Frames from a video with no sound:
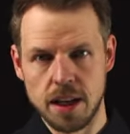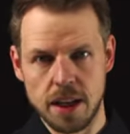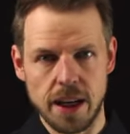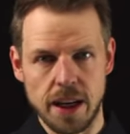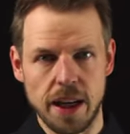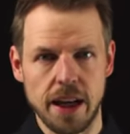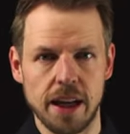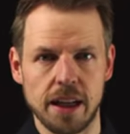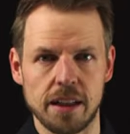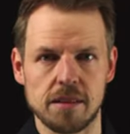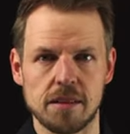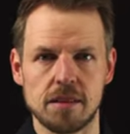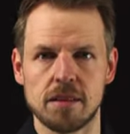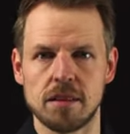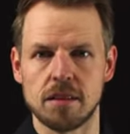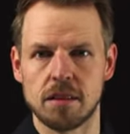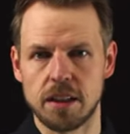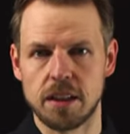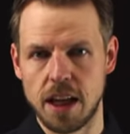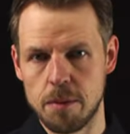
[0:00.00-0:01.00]

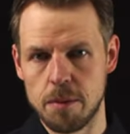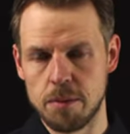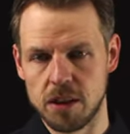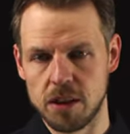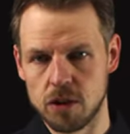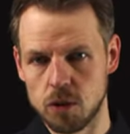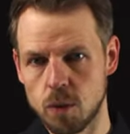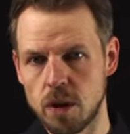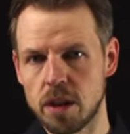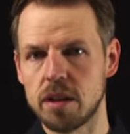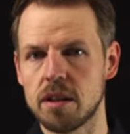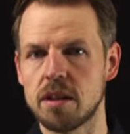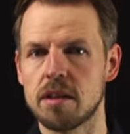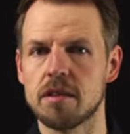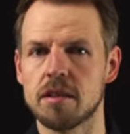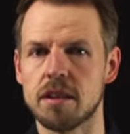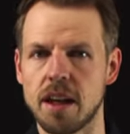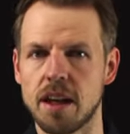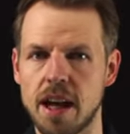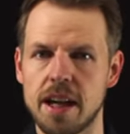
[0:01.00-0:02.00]
xk plus 1
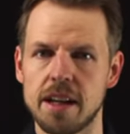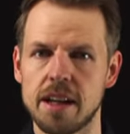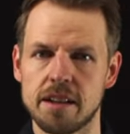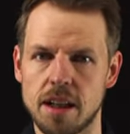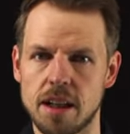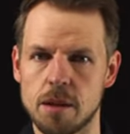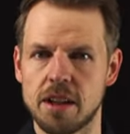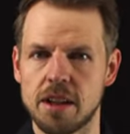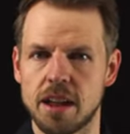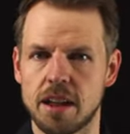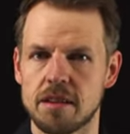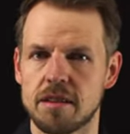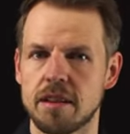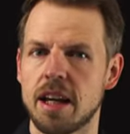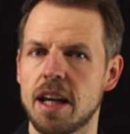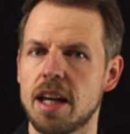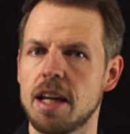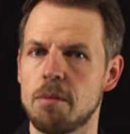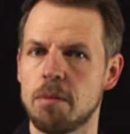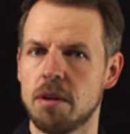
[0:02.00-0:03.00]
is a times
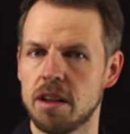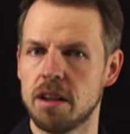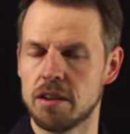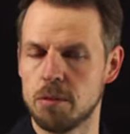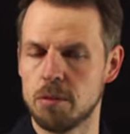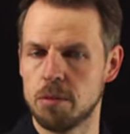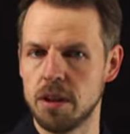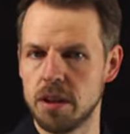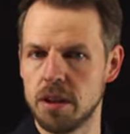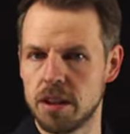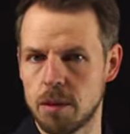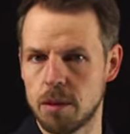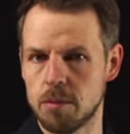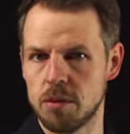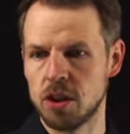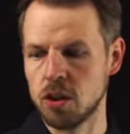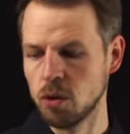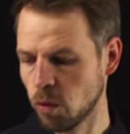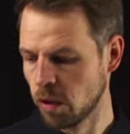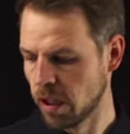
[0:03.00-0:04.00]
xk plus b times
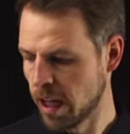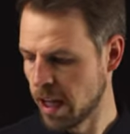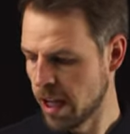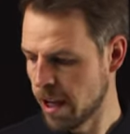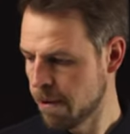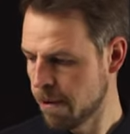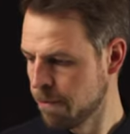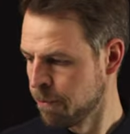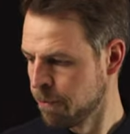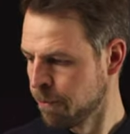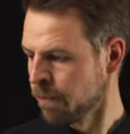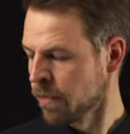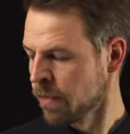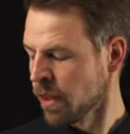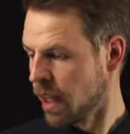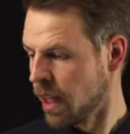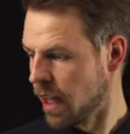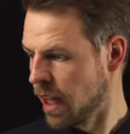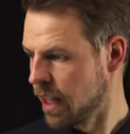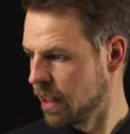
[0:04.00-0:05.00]
uk,
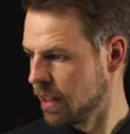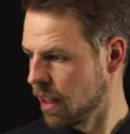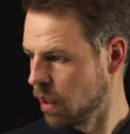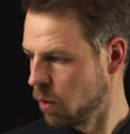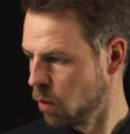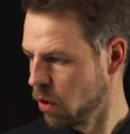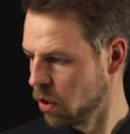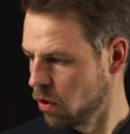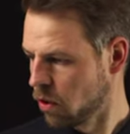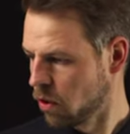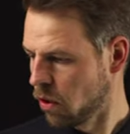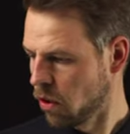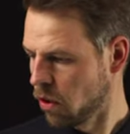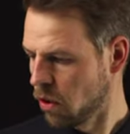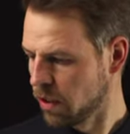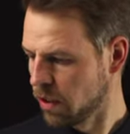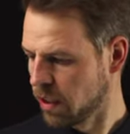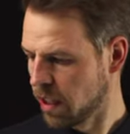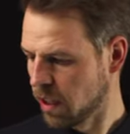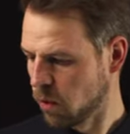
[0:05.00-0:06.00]
and then we saw
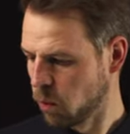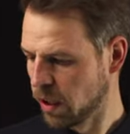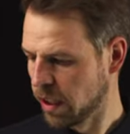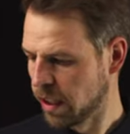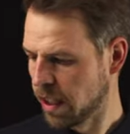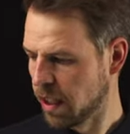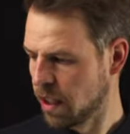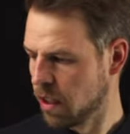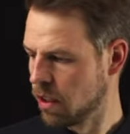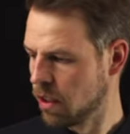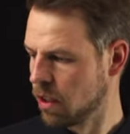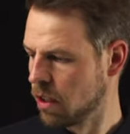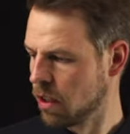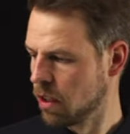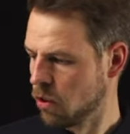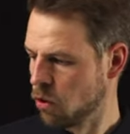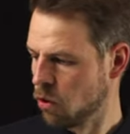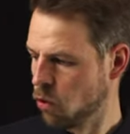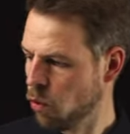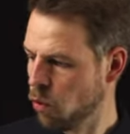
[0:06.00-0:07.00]
that we can
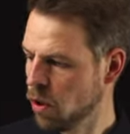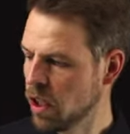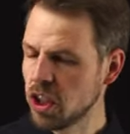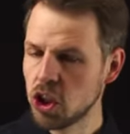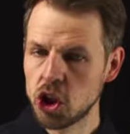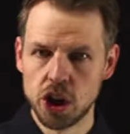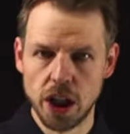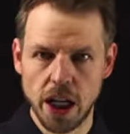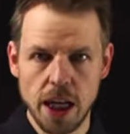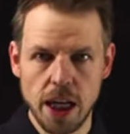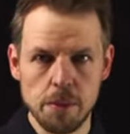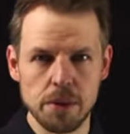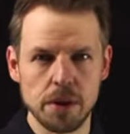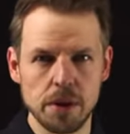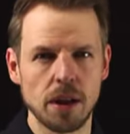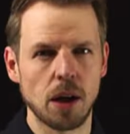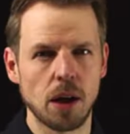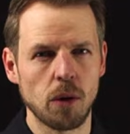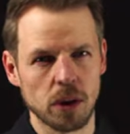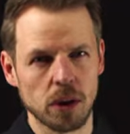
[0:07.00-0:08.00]
reshape
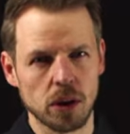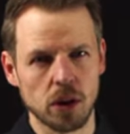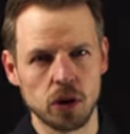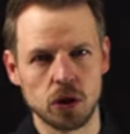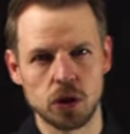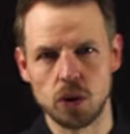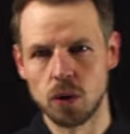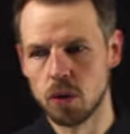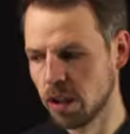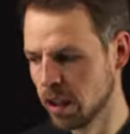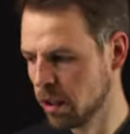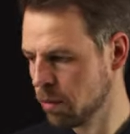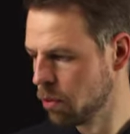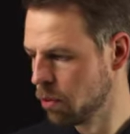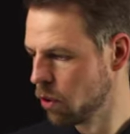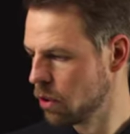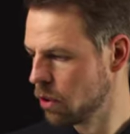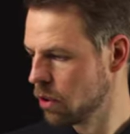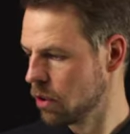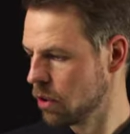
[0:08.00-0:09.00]
our control
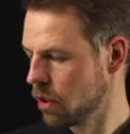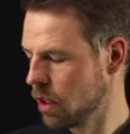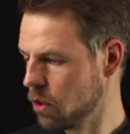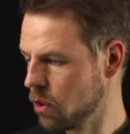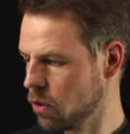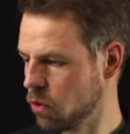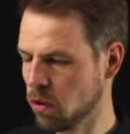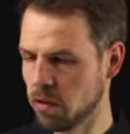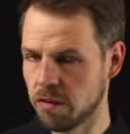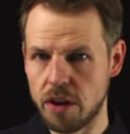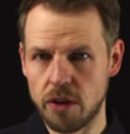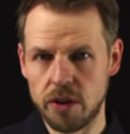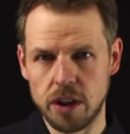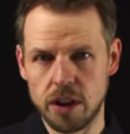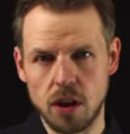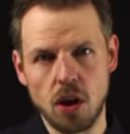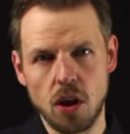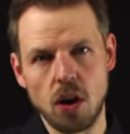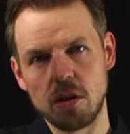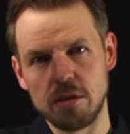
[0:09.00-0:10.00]
input into a very
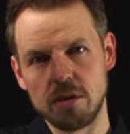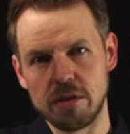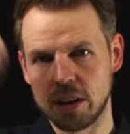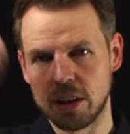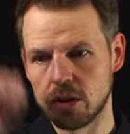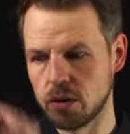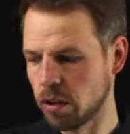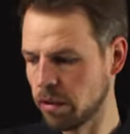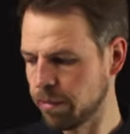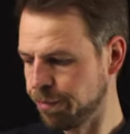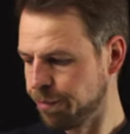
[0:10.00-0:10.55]
long vector,